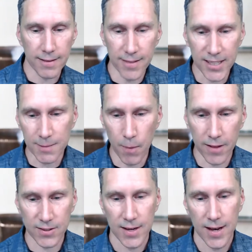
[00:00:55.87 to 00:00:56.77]
this
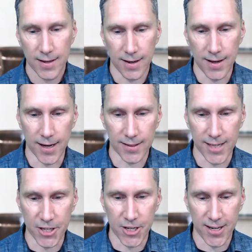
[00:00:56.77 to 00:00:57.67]
month's
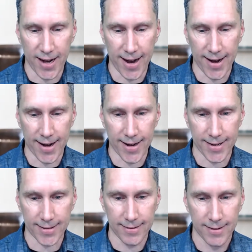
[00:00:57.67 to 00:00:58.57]
session
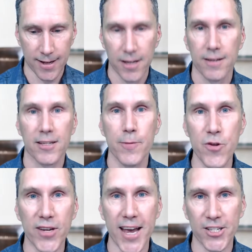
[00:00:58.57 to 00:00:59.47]
on
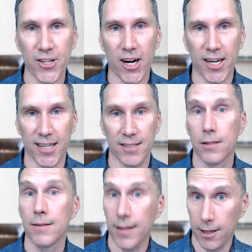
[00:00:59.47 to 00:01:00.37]
communication audits,
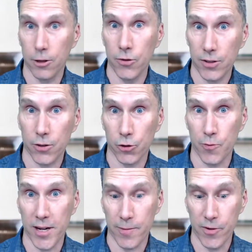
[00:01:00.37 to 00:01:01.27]
including
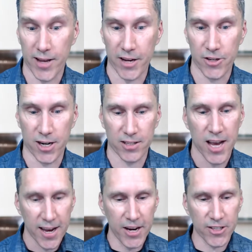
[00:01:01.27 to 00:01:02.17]
social media communication audits.
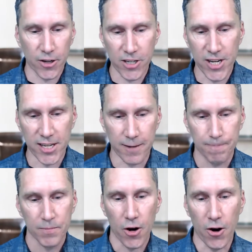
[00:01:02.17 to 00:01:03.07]
Here's our agenda.
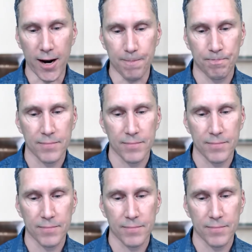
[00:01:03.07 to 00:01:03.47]
All right,